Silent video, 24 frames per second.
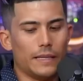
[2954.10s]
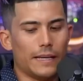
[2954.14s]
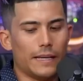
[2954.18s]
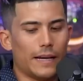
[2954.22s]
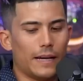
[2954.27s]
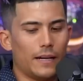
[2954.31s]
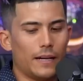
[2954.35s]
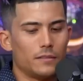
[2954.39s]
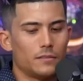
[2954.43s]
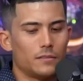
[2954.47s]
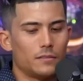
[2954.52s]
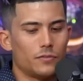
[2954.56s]

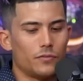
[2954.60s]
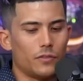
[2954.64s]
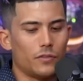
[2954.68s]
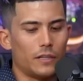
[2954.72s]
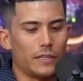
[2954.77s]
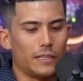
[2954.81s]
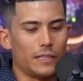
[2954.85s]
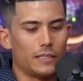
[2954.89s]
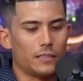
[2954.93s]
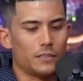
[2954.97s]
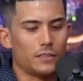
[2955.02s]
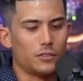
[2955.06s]
Yeah, it's
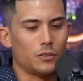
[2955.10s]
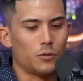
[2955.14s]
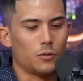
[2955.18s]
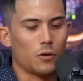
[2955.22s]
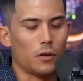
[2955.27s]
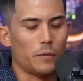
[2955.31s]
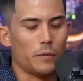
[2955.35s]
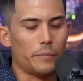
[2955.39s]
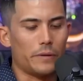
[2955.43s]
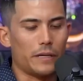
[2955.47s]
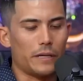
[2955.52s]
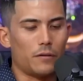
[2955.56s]
funny because you
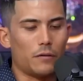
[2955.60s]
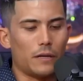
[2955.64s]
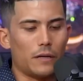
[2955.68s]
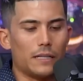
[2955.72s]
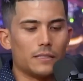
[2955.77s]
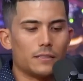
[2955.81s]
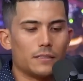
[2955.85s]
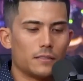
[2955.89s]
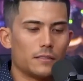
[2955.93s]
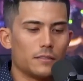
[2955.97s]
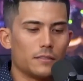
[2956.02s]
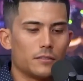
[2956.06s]
were on bed
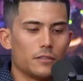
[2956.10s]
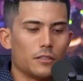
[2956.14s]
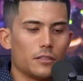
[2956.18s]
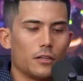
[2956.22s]
rest.